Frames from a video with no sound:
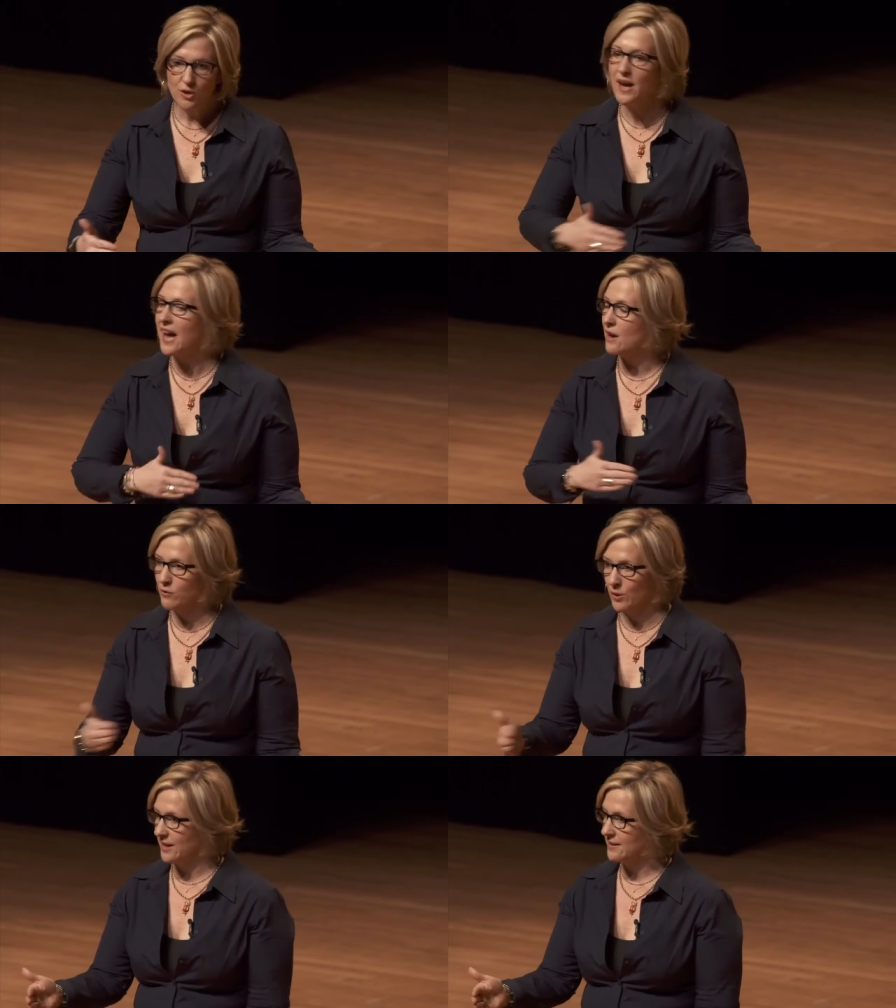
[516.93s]
You can't
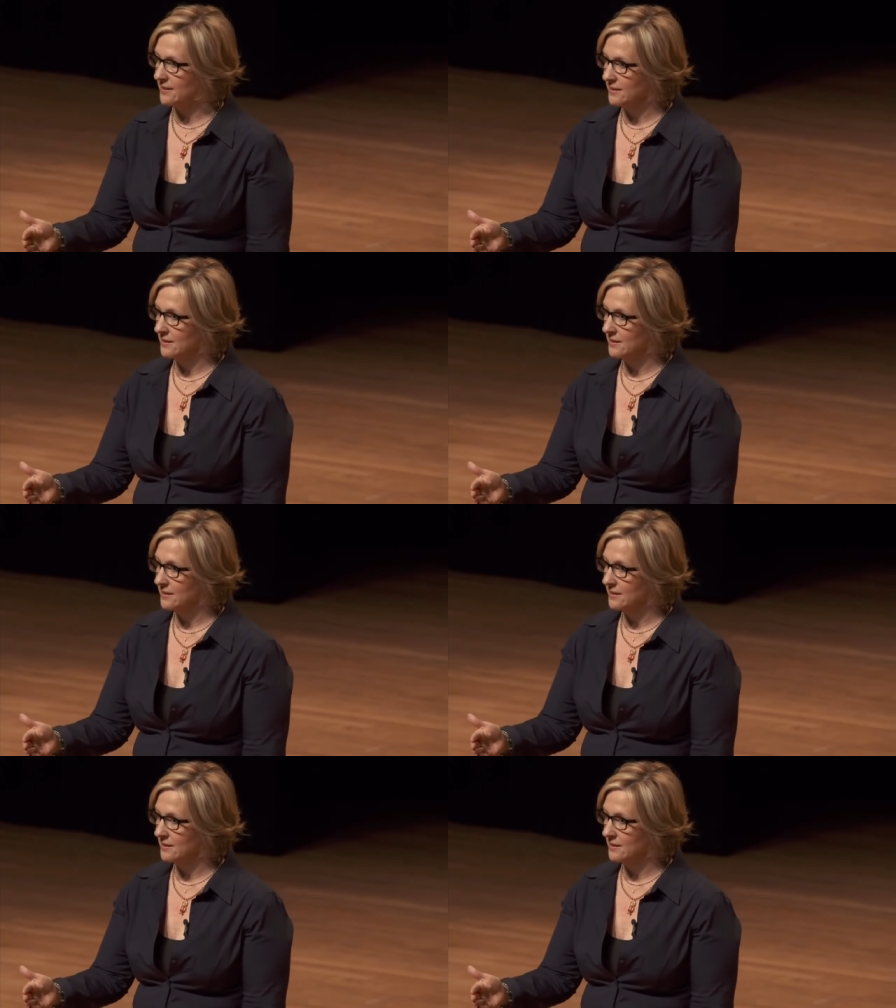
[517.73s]
avoid it.